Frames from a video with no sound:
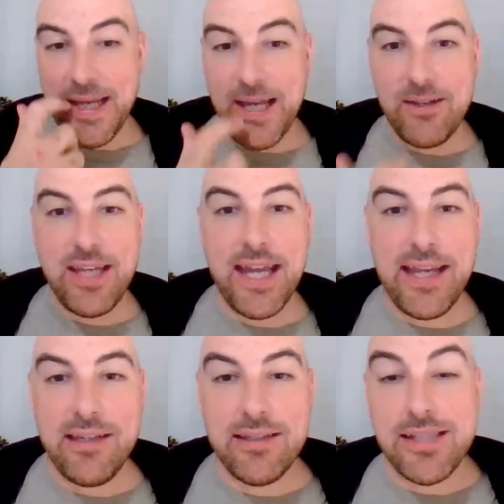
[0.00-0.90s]

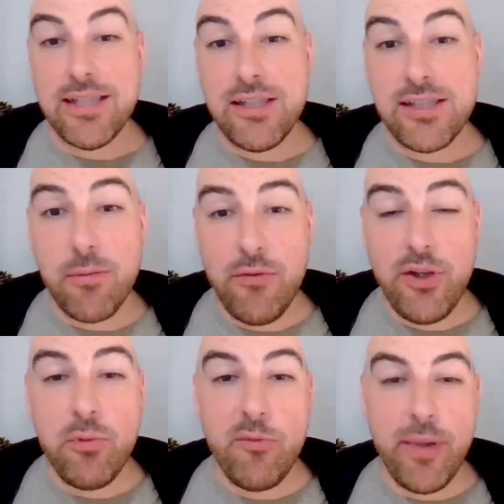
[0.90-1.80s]
Okay, some of
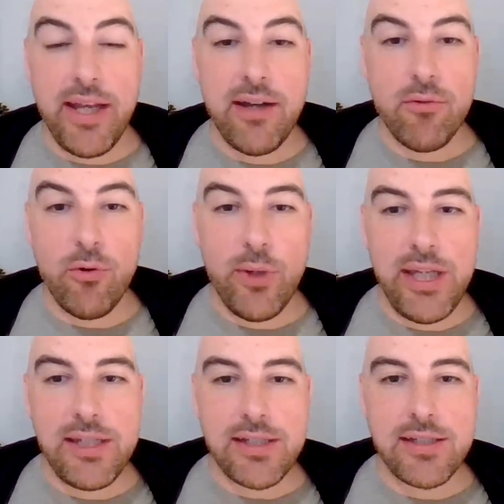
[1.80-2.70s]
you will have been here all
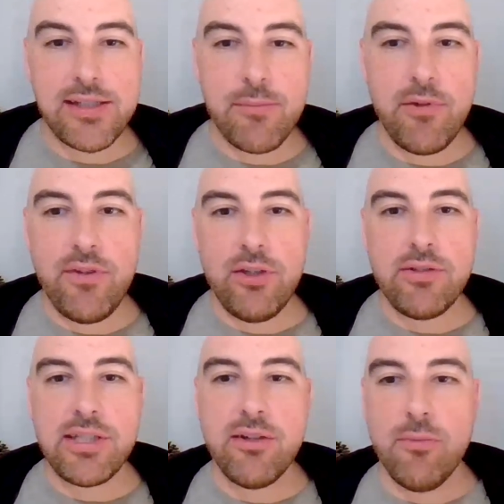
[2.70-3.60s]
week, some of you
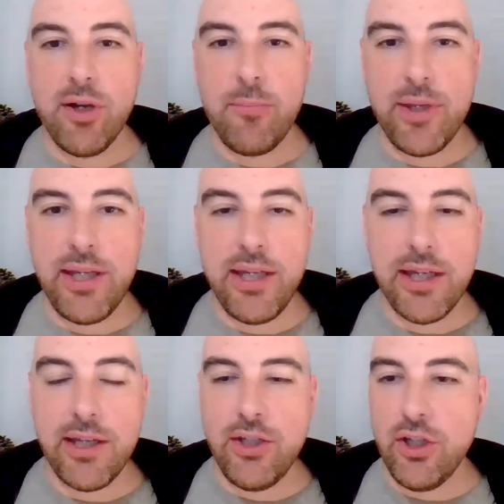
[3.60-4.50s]
still might be
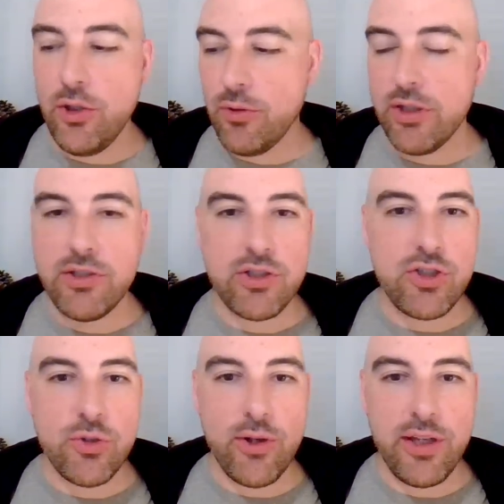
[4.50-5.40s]
new and just
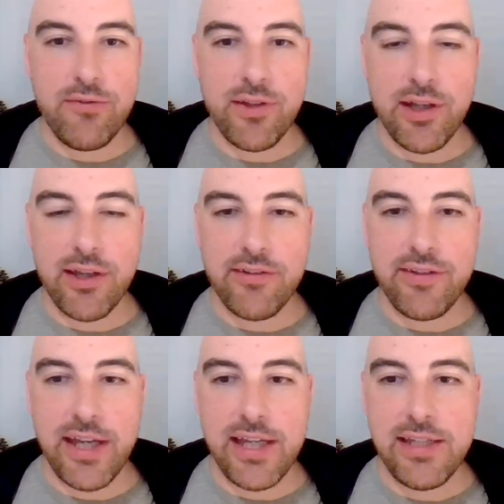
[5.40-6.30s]
joining for the last
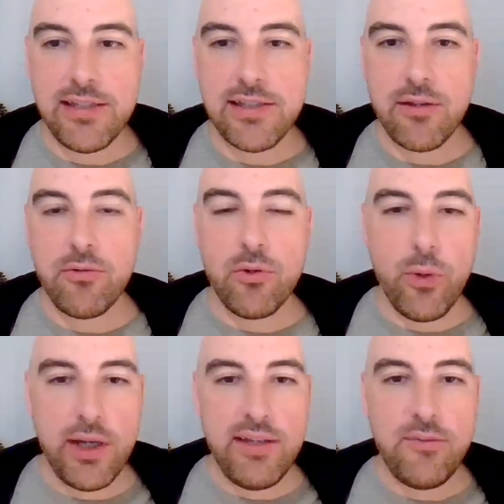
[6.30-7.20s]
day. So,
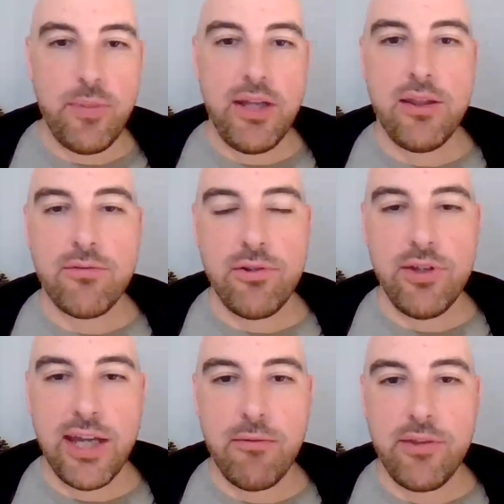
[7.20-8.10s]
quickly spin through the
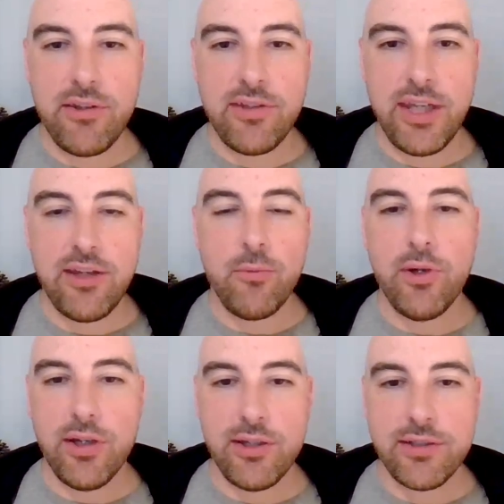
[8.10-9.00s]
how this gig
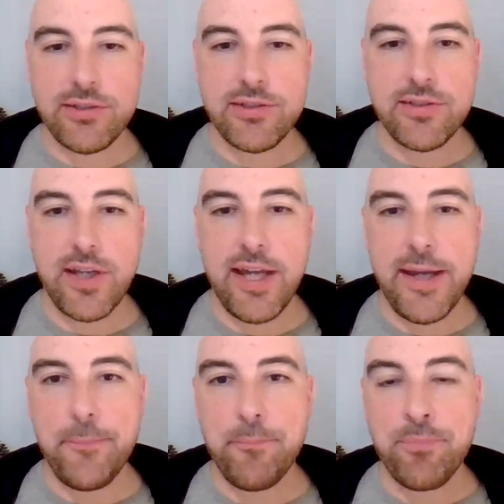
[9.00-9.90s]
works.
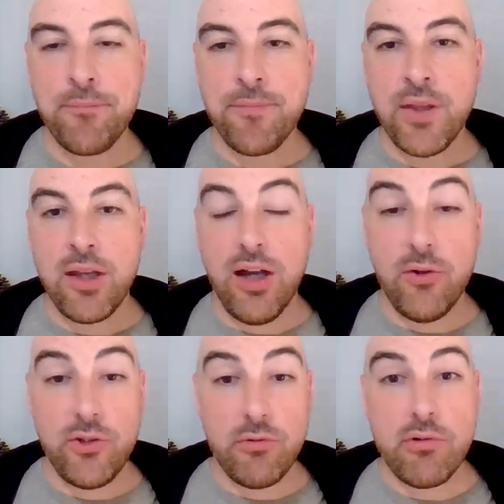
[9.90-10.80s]
I'll
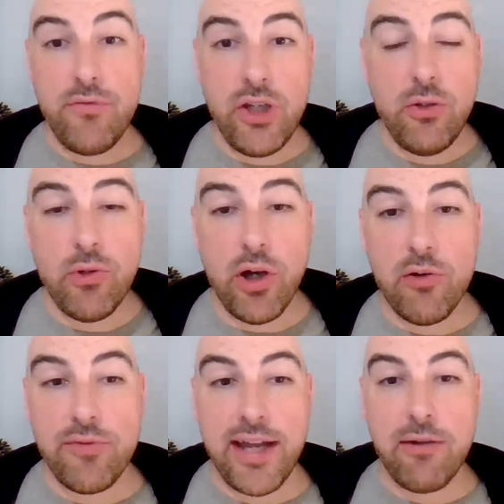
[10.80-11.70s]
do a review
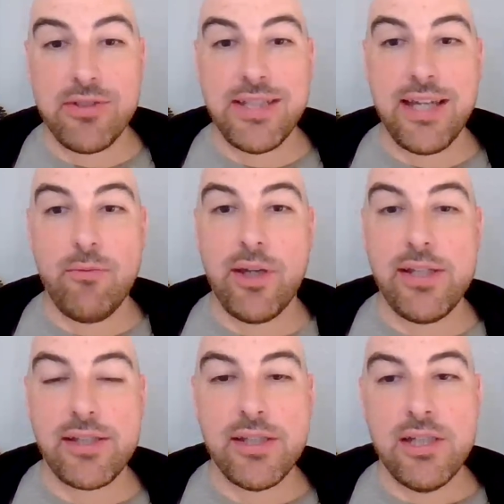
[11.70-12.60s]
of how today
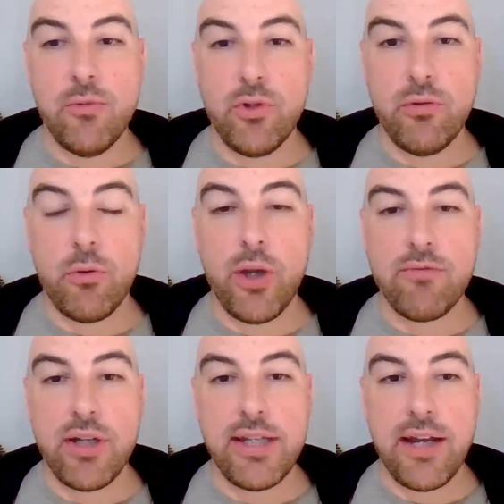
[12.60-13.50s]
went. We'll do a quick
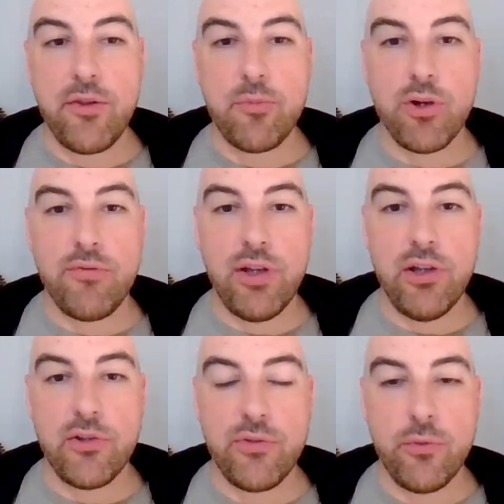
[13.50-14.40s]
rundown of the profit and
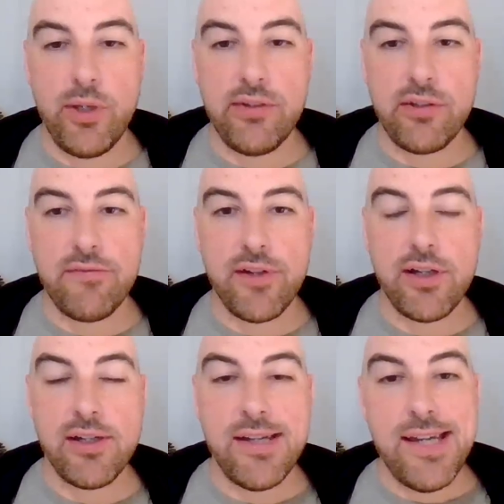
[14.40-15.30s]
loss for the week so
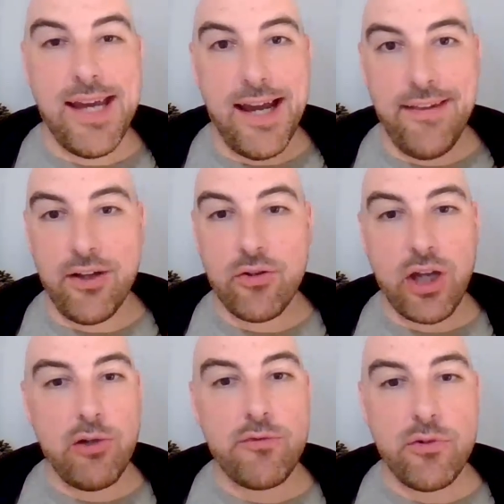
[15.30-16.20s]
far, and then I'll
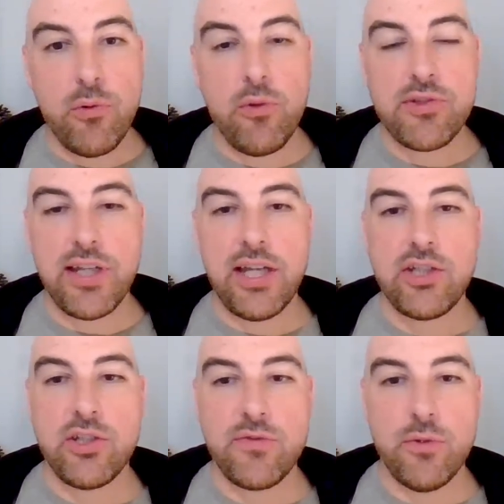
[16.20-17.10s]
go through all the
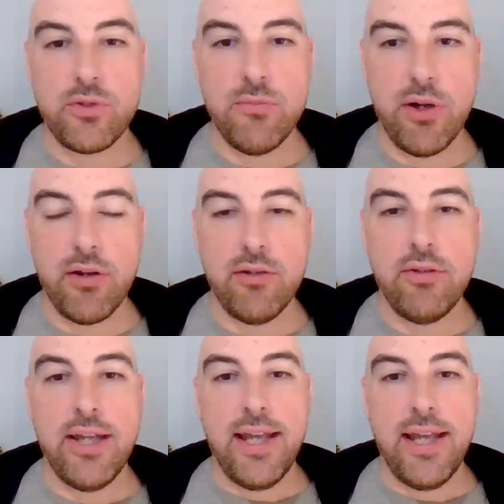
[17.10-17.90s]
selections for tomorrow.